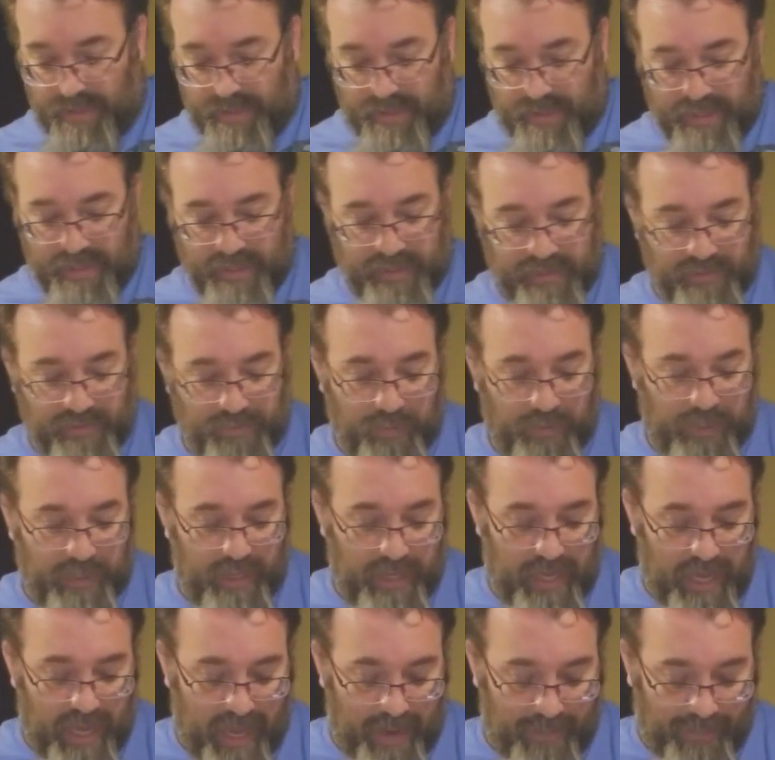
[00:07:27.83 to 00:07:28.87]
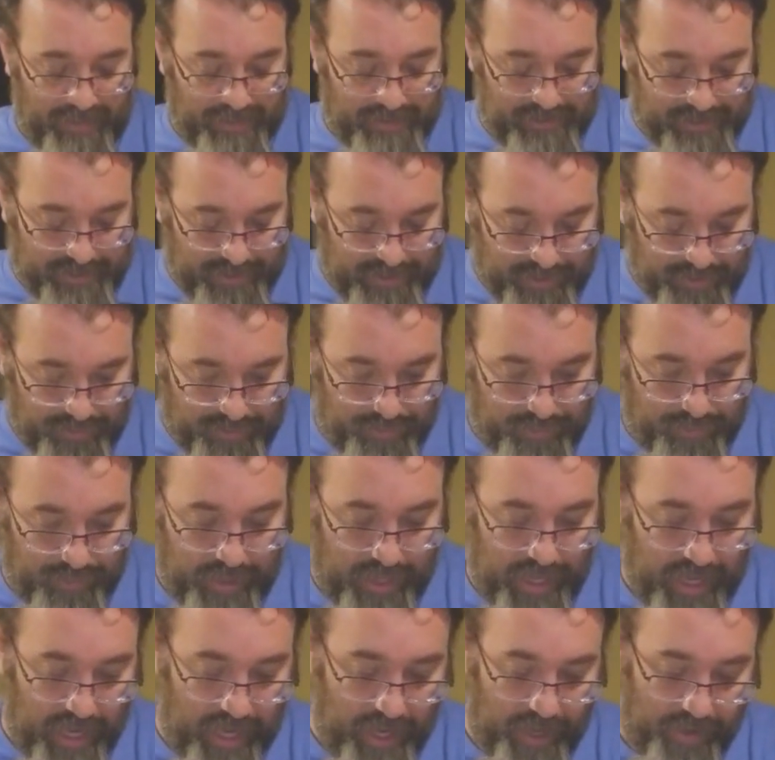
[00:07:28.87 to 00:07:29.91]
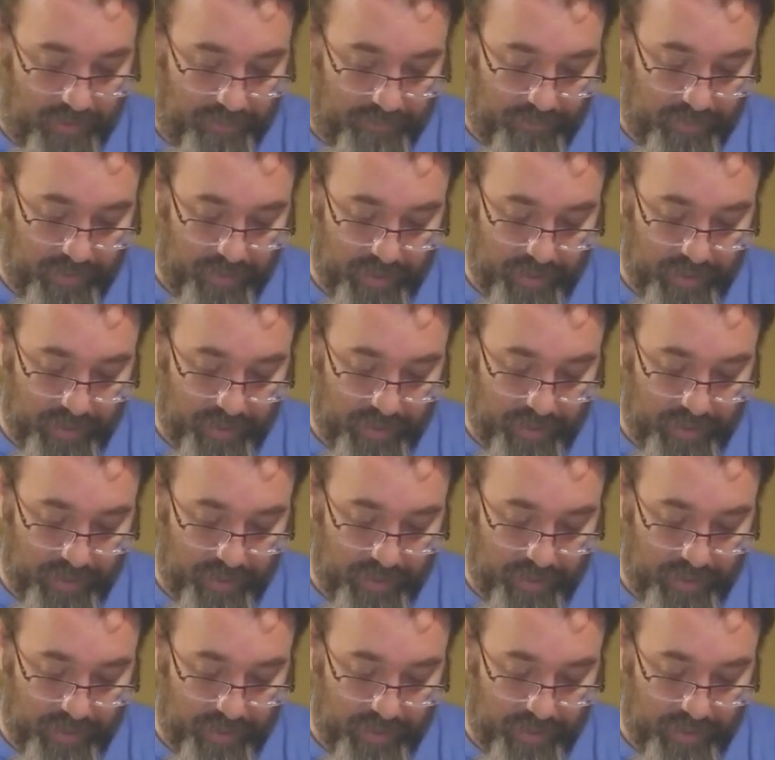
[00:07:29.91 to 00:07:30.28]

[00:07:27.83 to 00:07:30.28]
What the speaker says: this one happens to have